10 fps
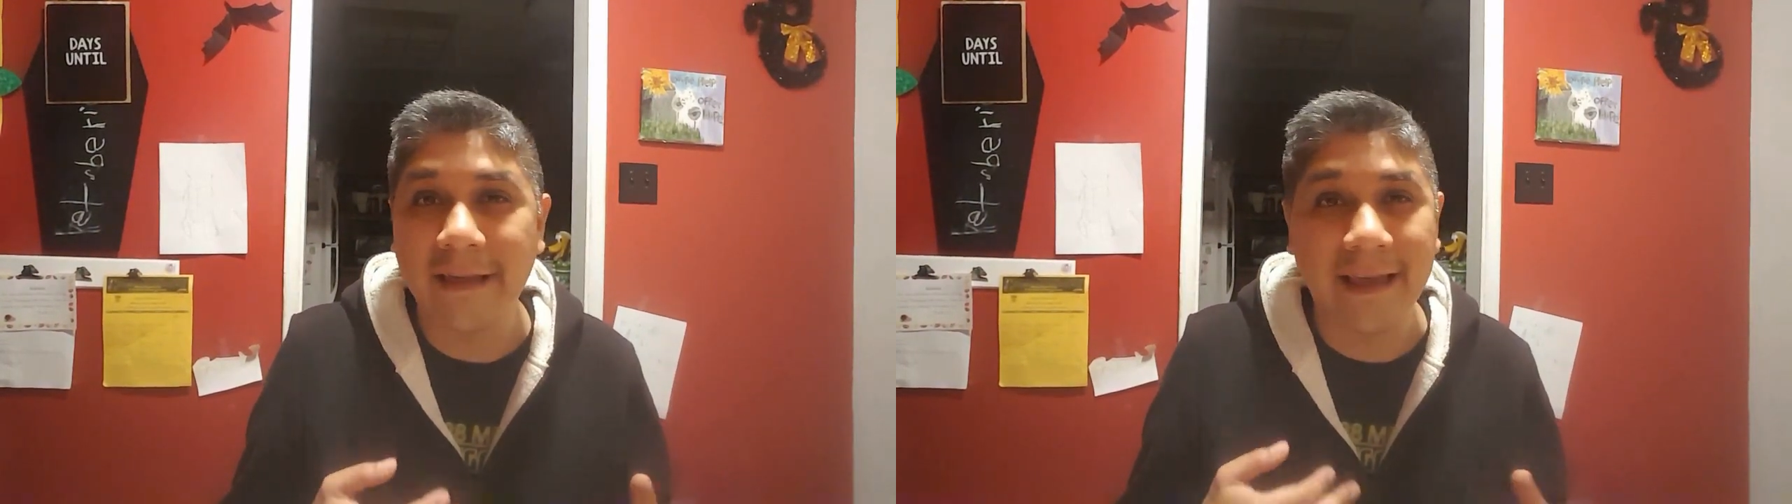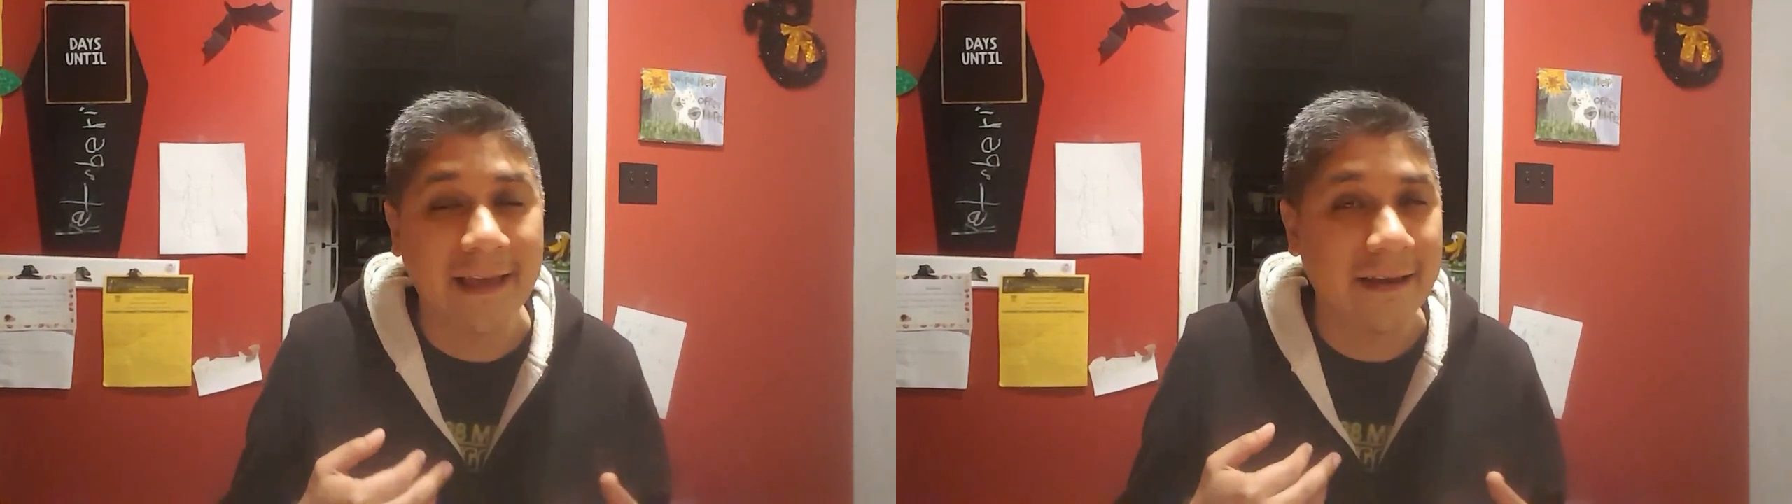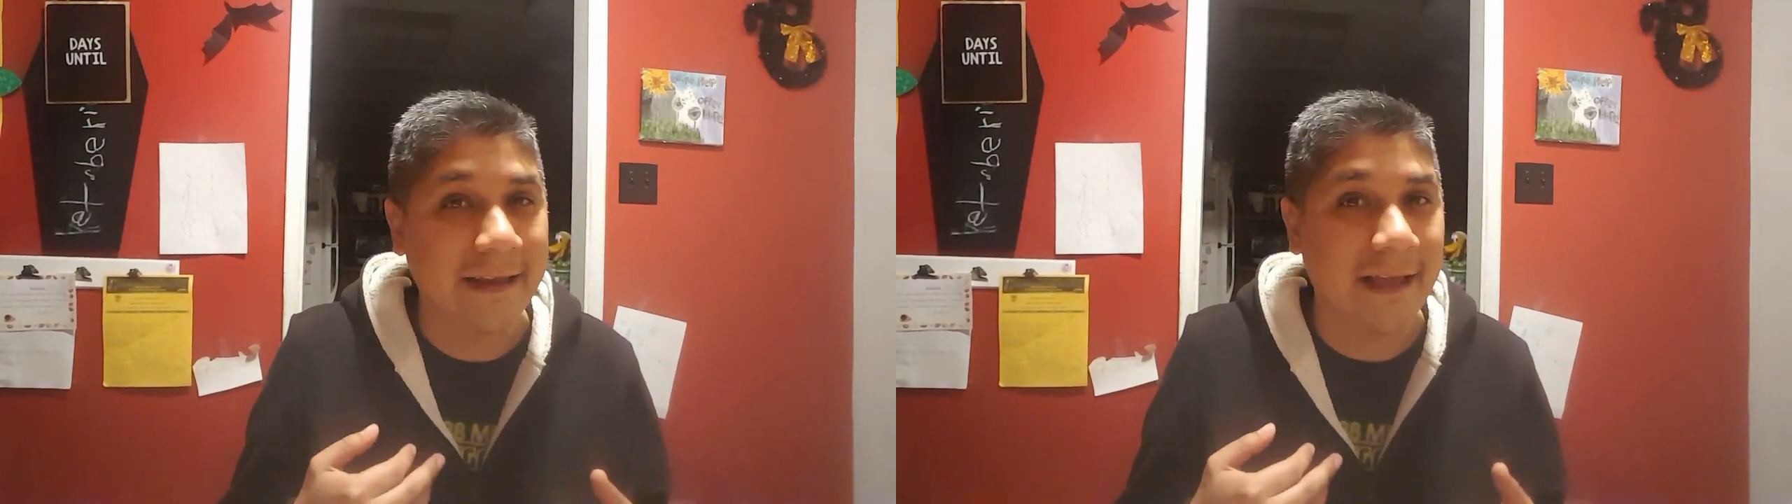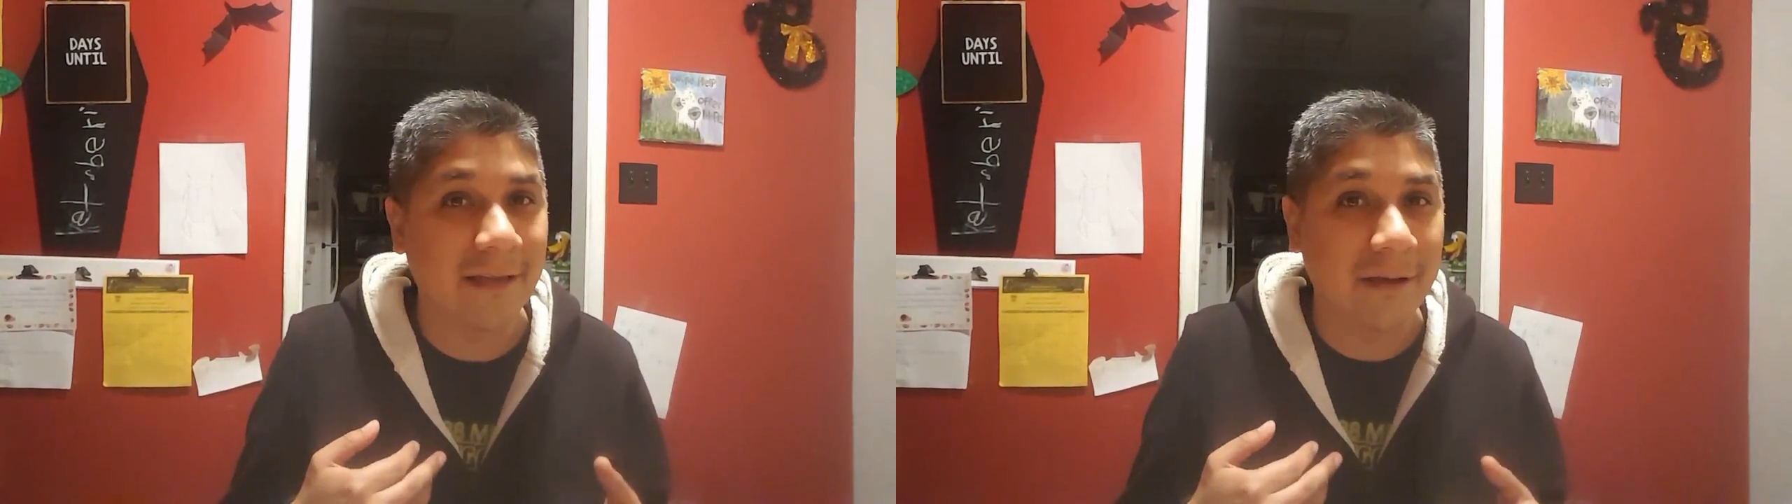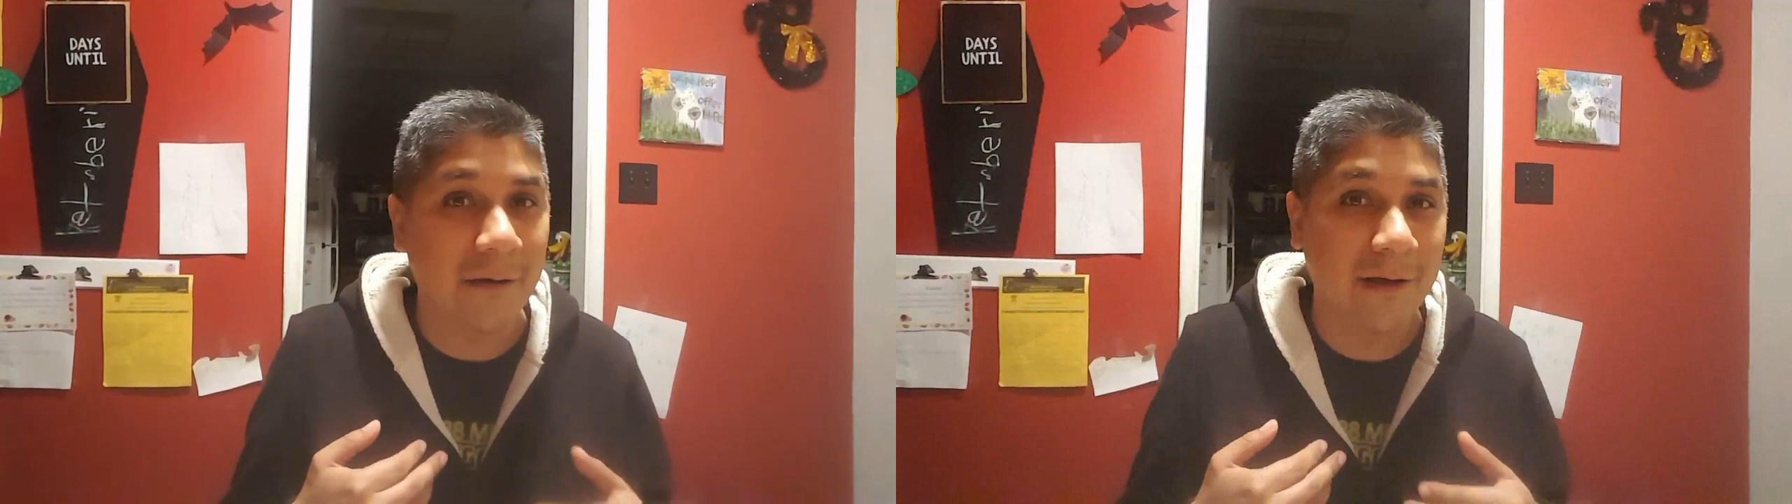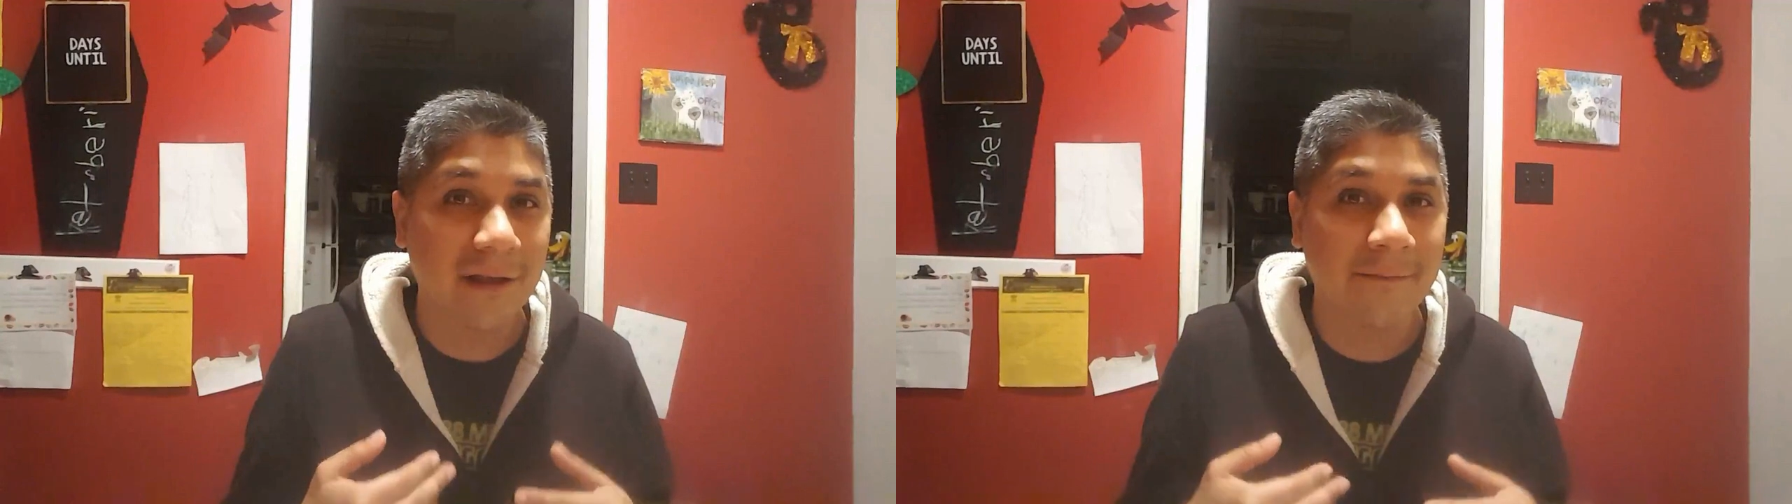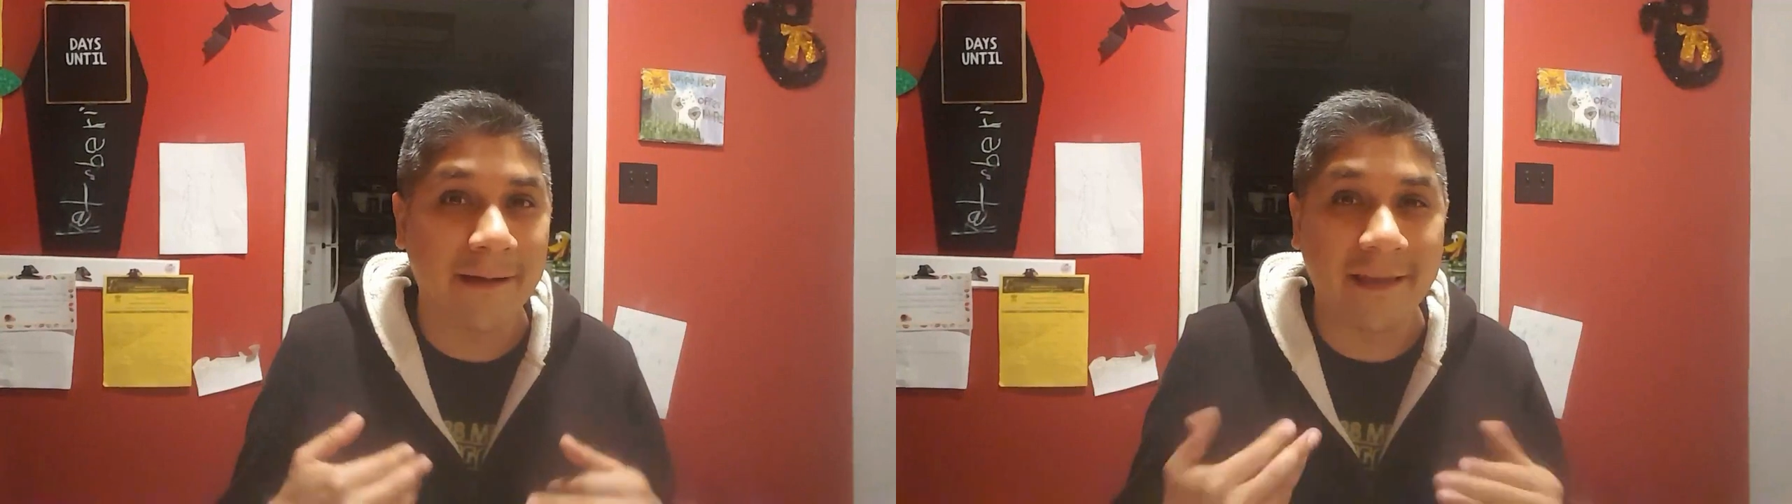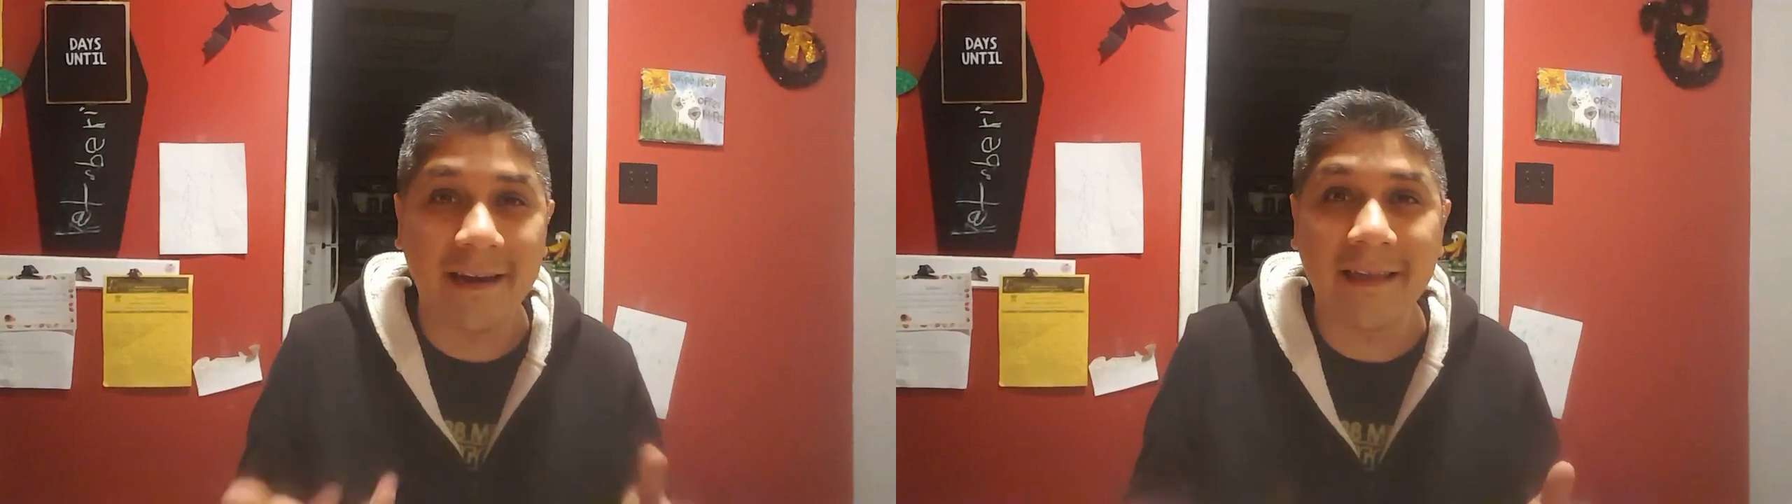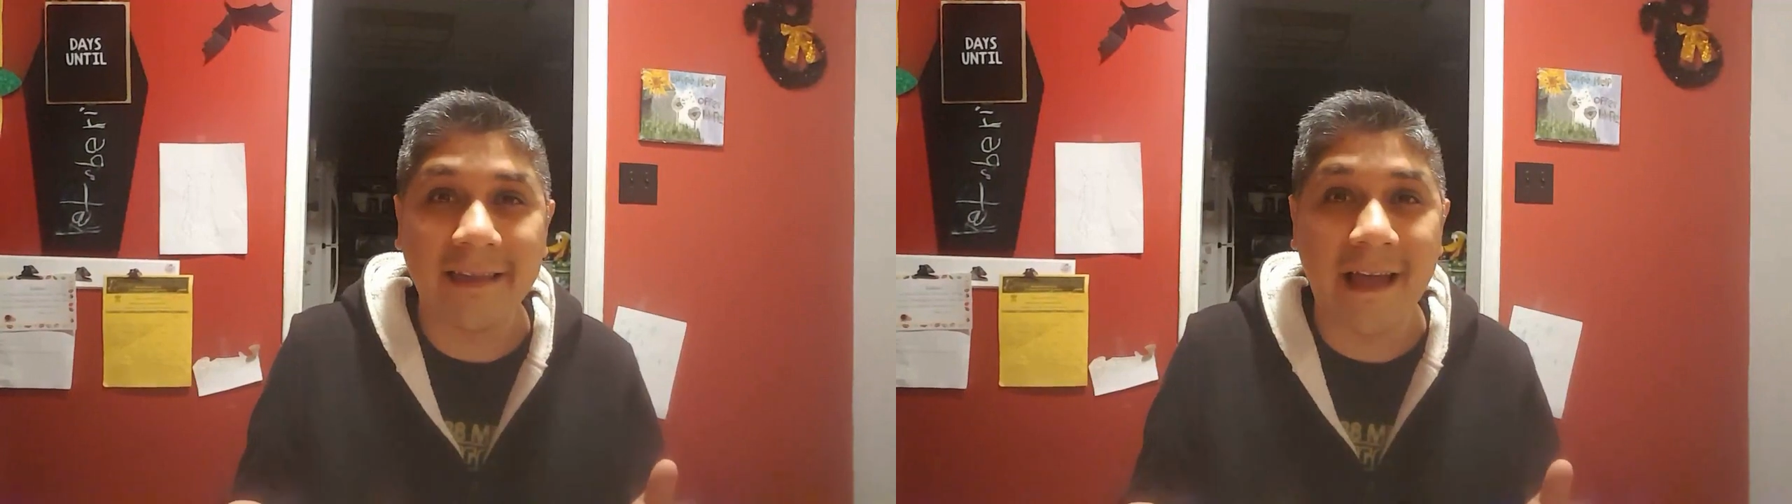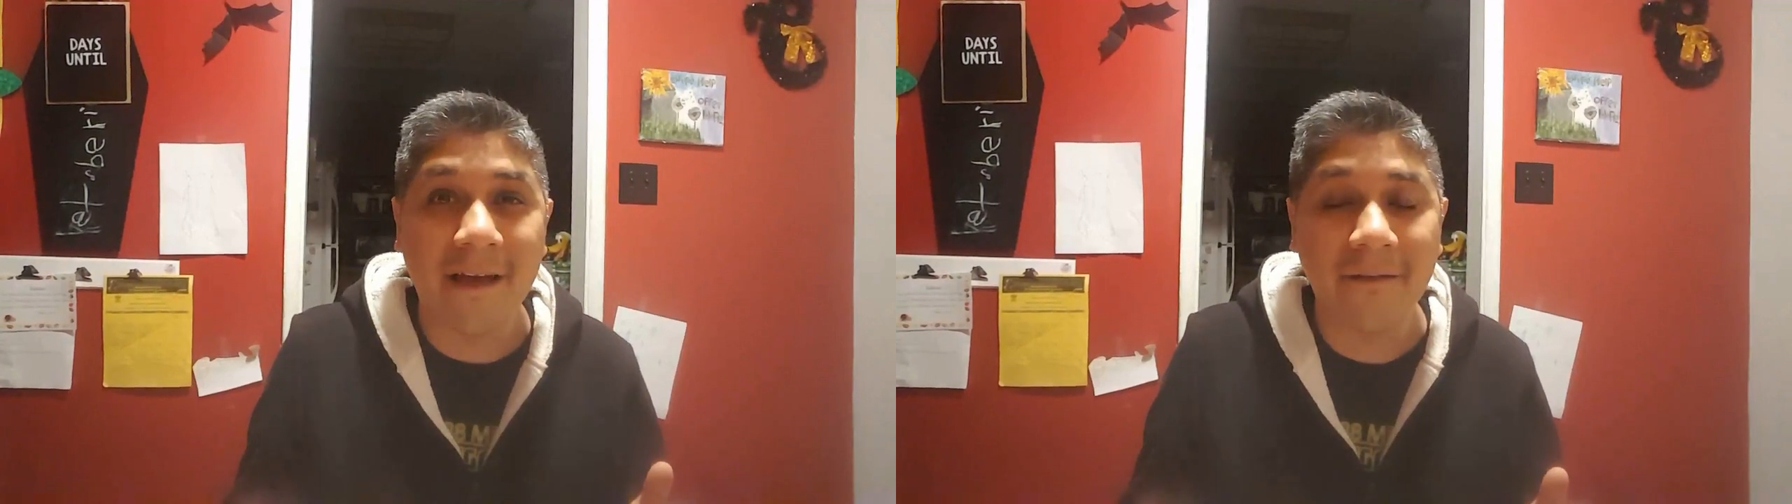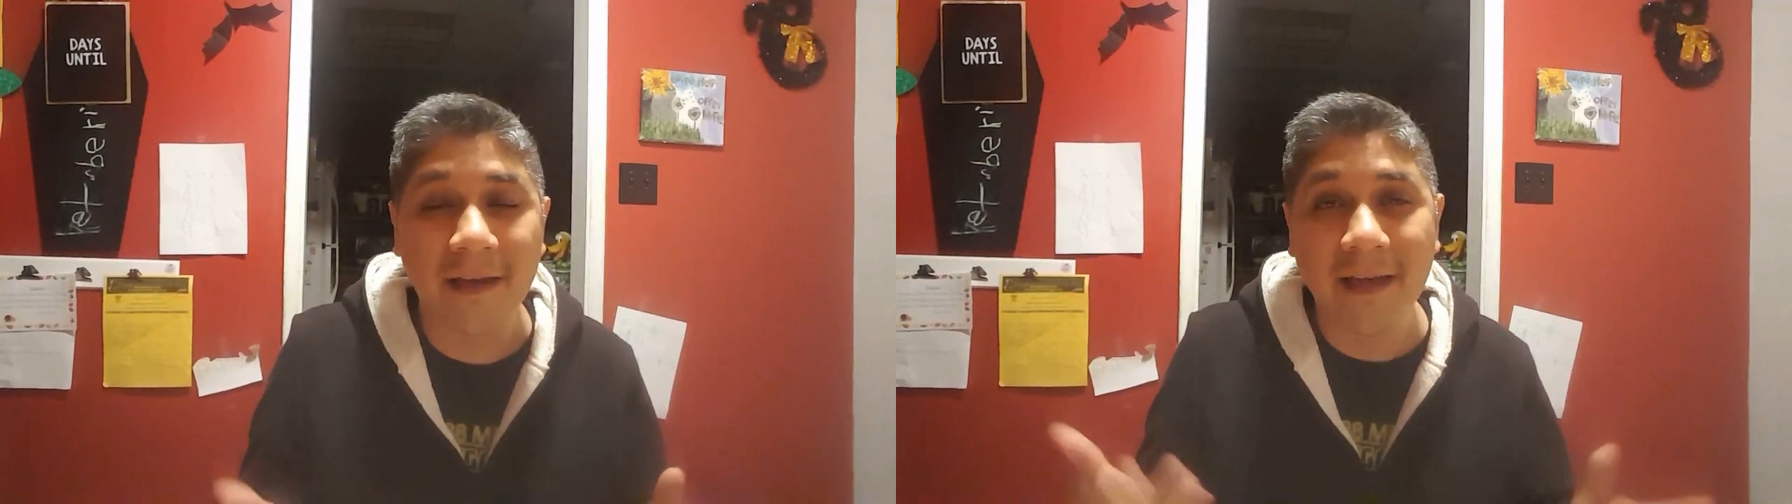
and answering questions by city staff.